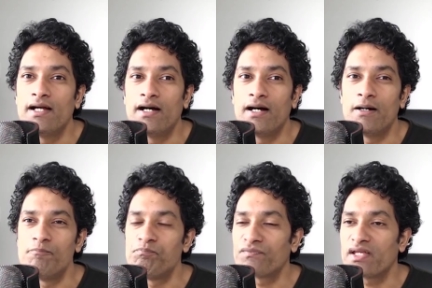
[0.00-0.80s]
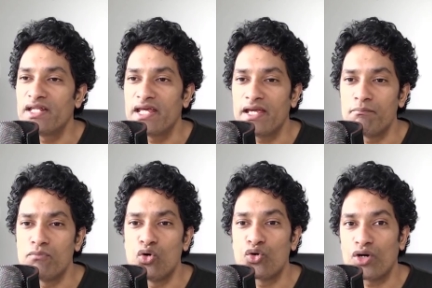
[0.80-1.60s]
um, in a
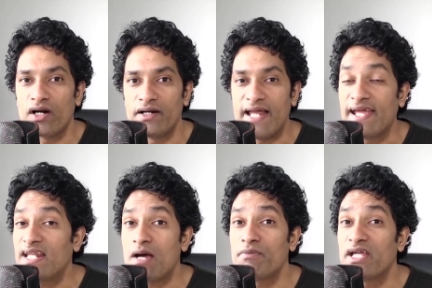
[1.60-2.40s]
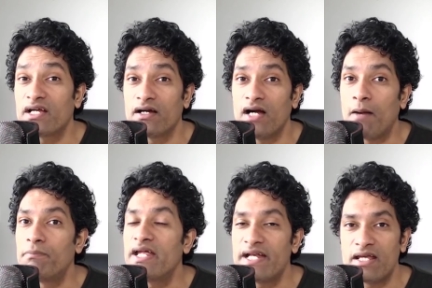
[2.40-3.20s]
more dynamic
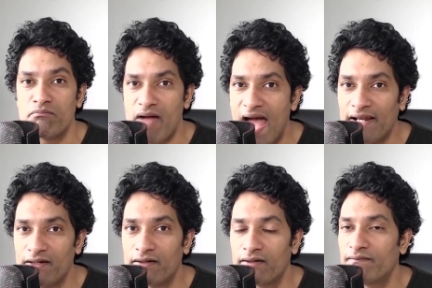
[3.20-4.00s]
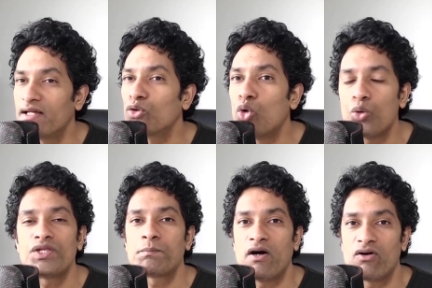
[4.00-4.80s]
updating manner then go
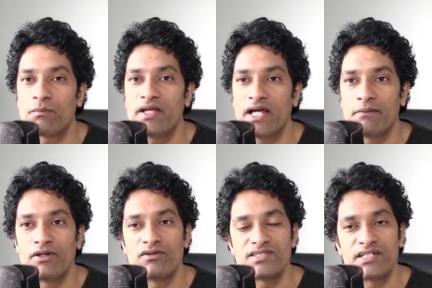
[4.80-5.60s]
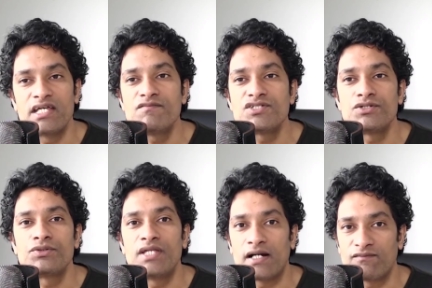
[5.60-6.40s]
with power bi because it gives you
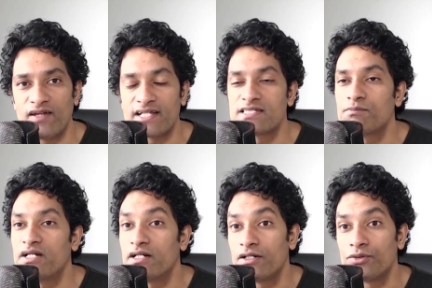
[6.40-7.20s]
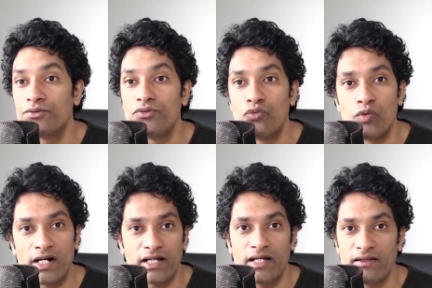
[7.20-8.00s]
that flexibility to
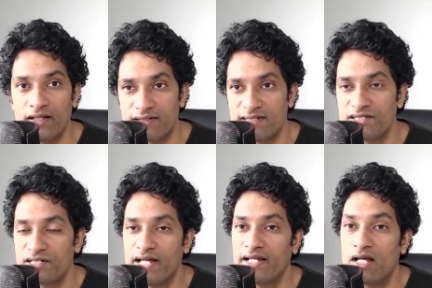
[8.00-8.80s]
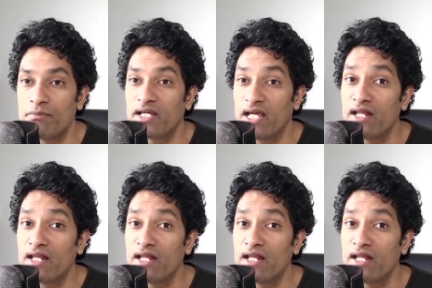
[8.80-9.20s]
work in that such a dynamic